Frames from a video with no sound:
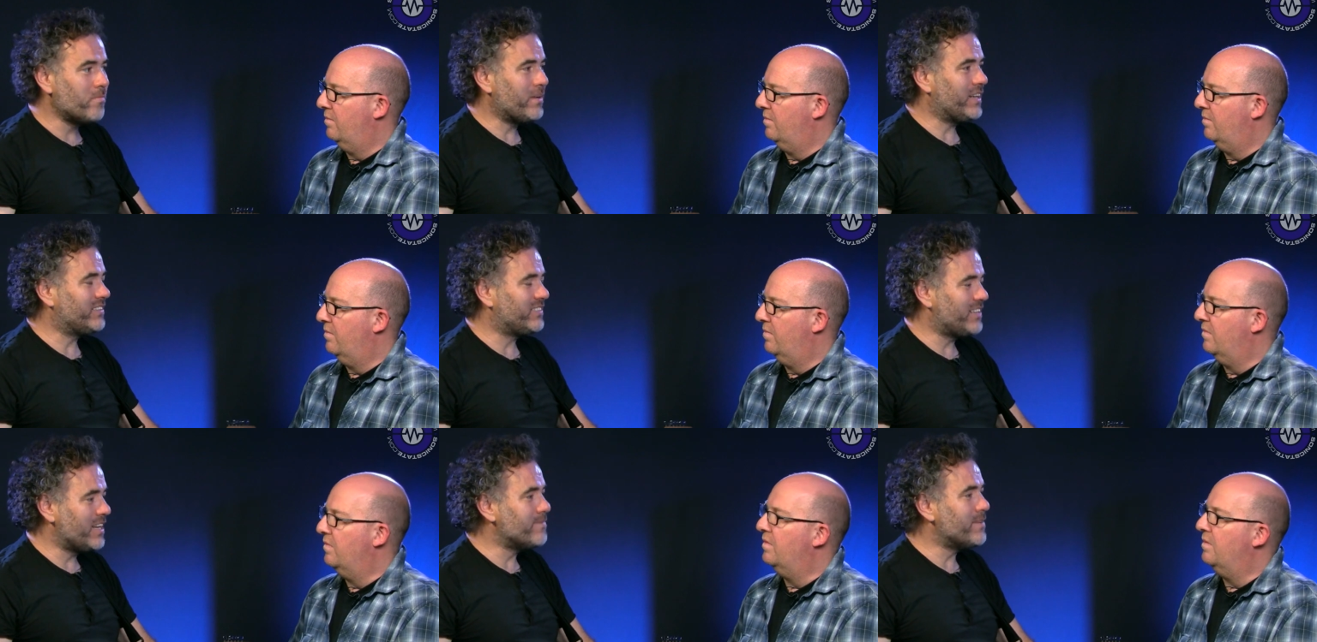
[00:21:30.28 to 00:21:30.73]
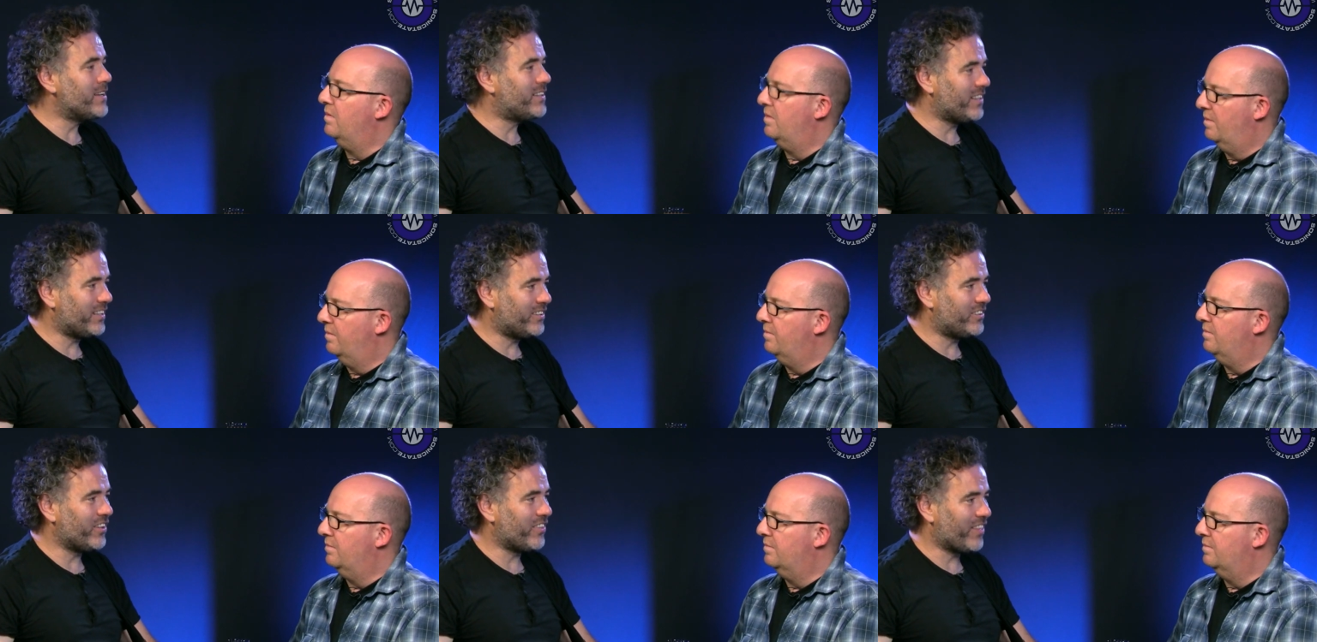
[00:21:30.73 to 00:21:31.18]
Speaker 1: means
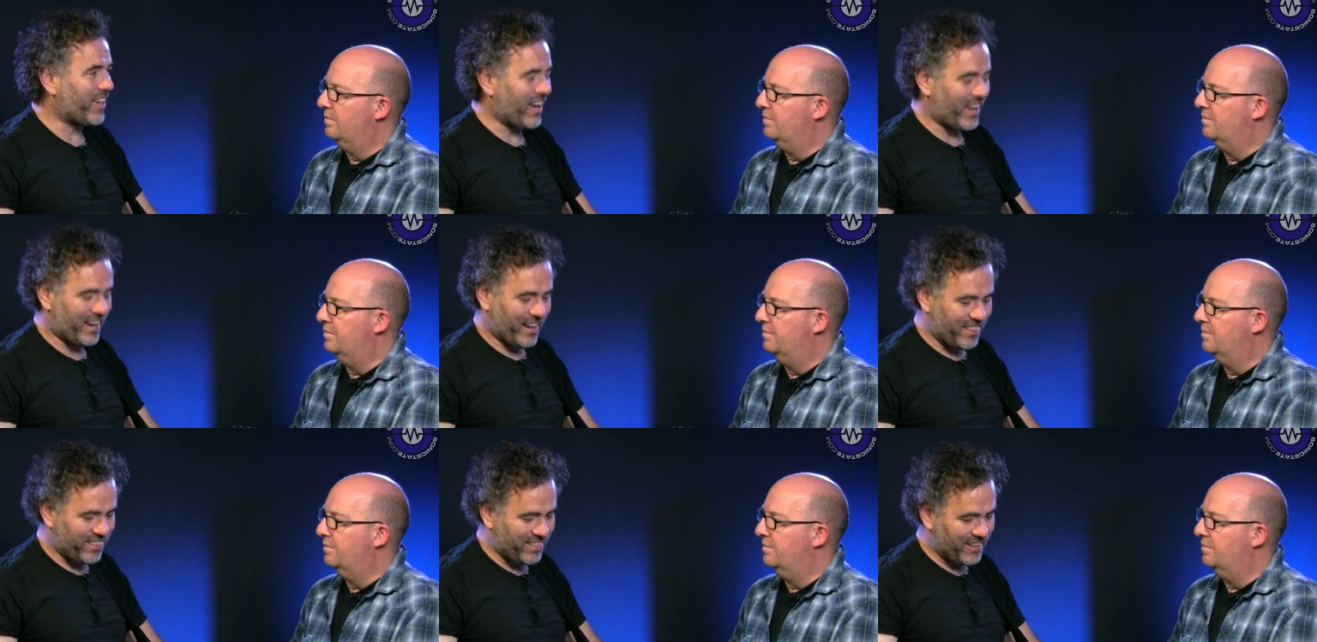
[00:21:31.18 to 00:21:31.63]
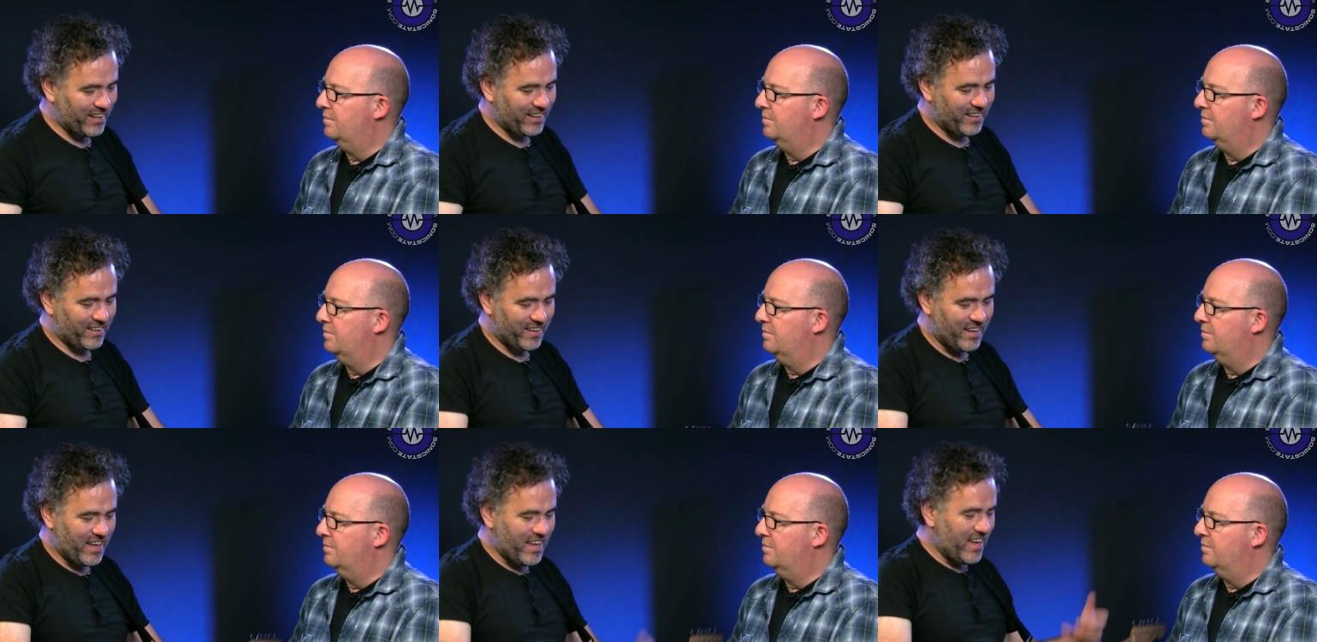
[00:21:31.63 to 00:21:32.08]
limited to that. And I
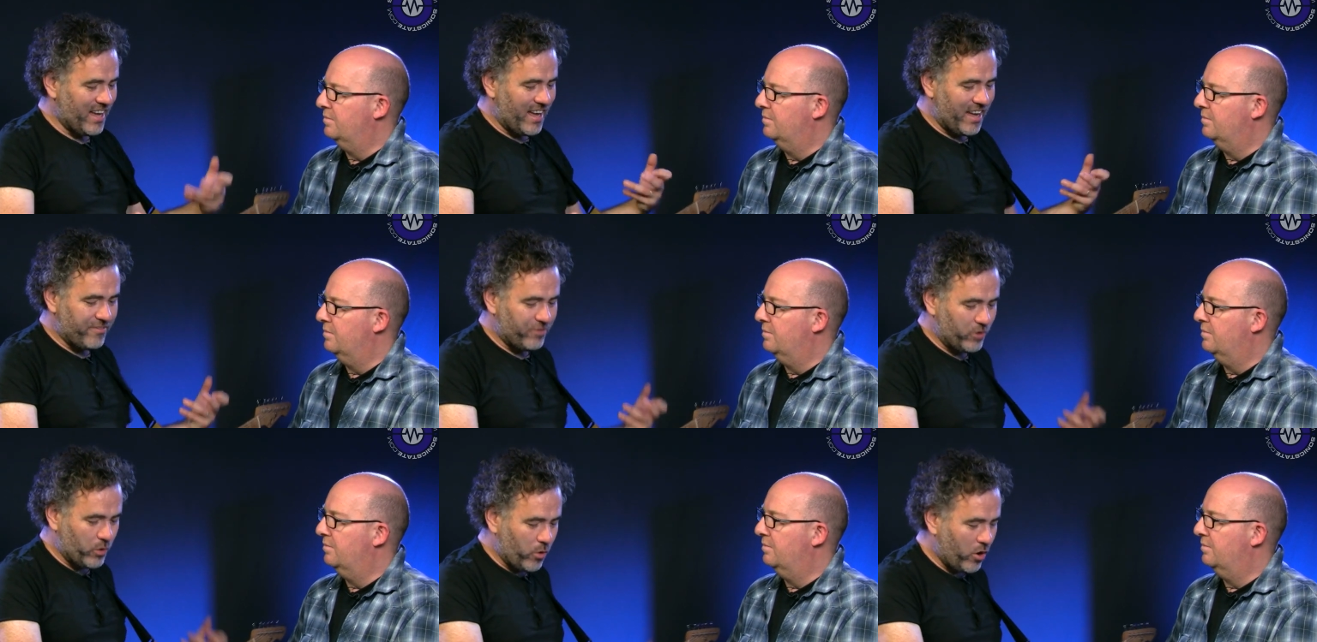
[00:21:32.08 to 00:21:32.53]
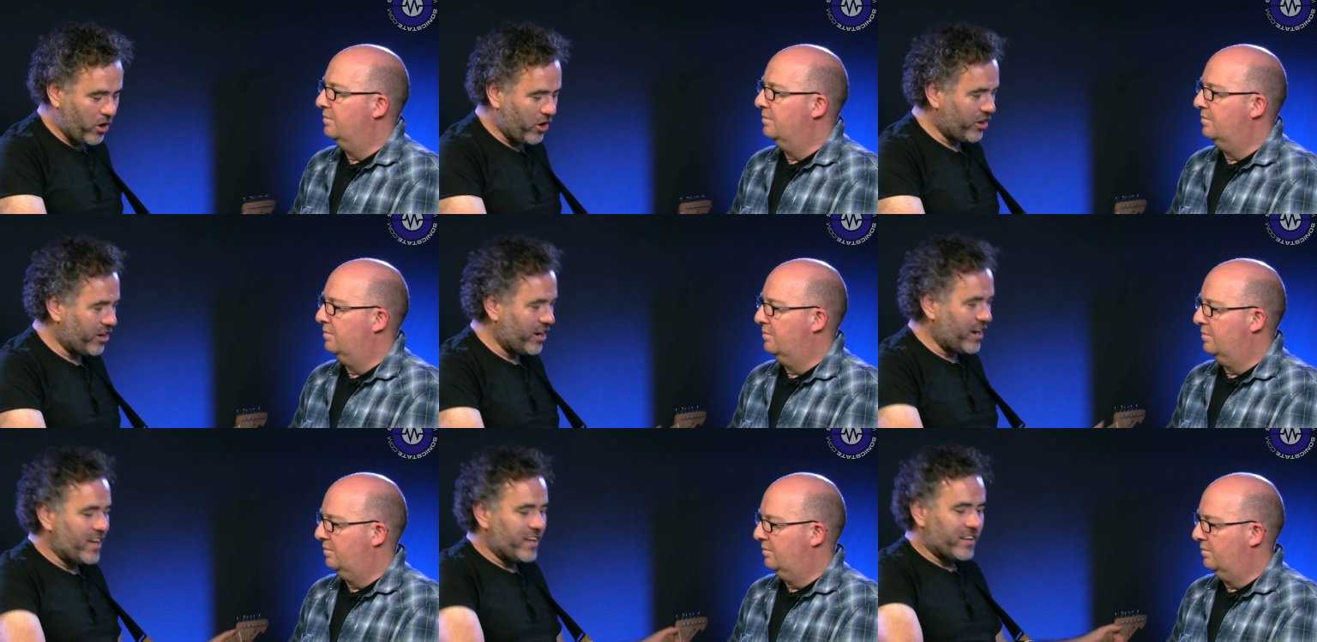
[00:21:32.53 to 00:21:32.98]
think if you
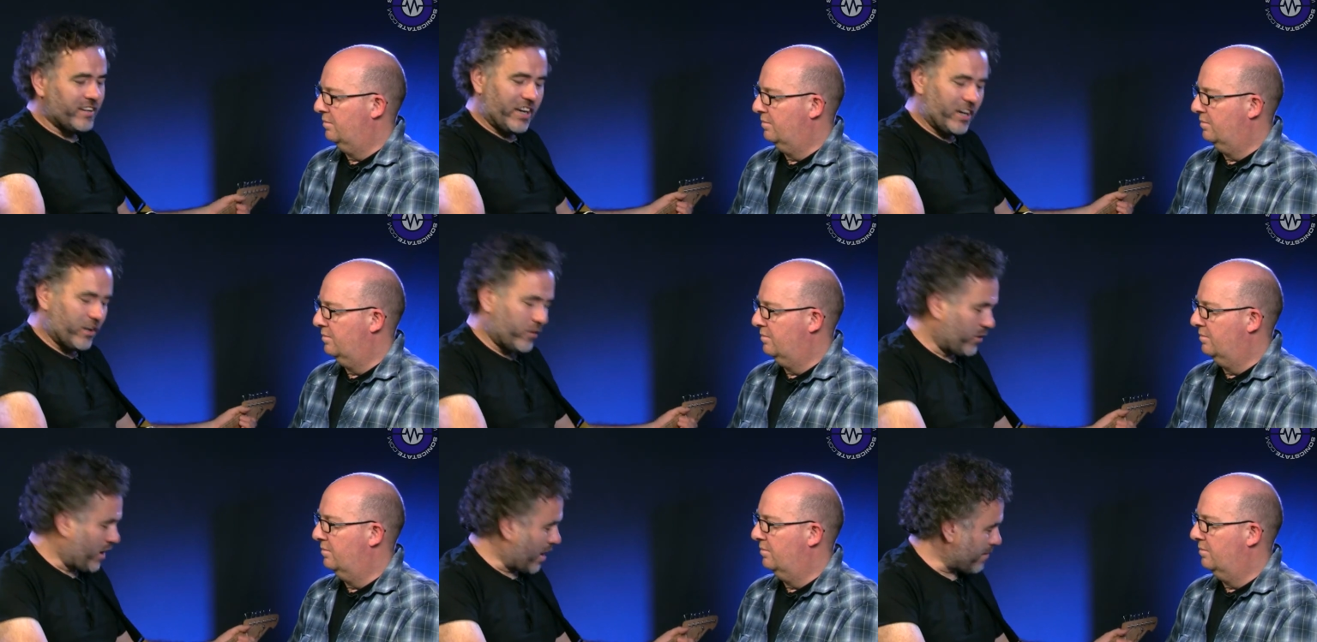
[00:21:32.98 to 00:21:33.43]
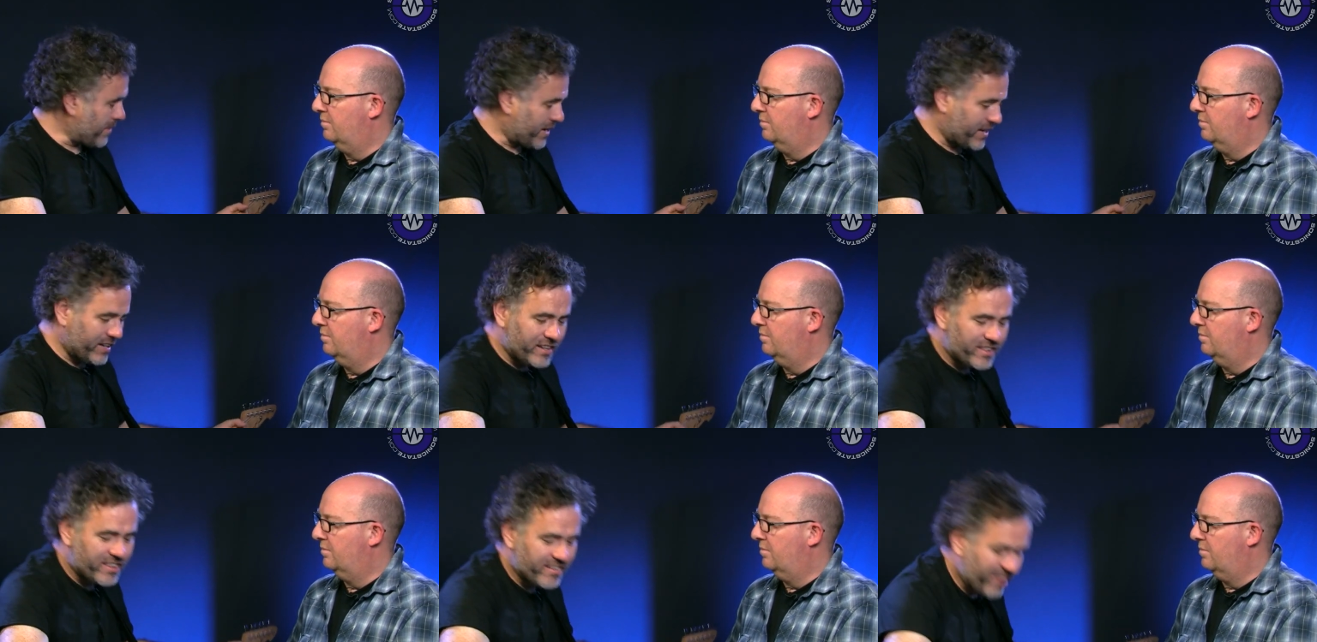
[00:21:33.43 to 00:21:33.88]
were, you know, I
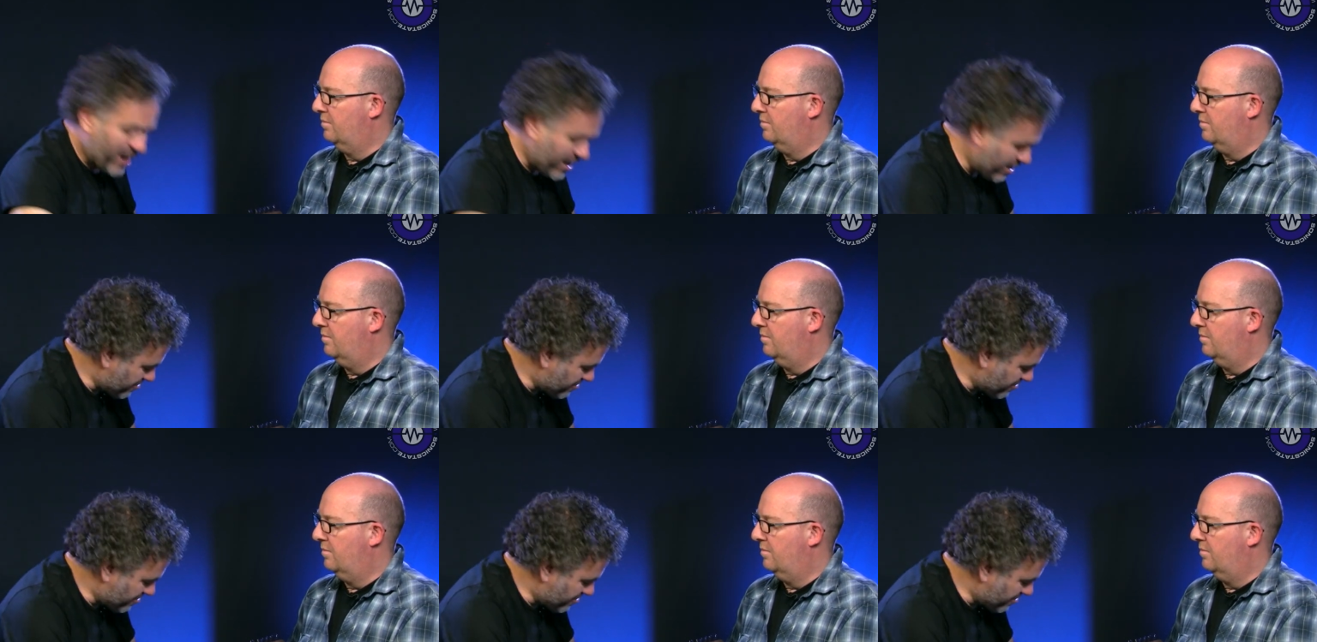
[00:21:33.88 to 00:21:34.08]
mean, there are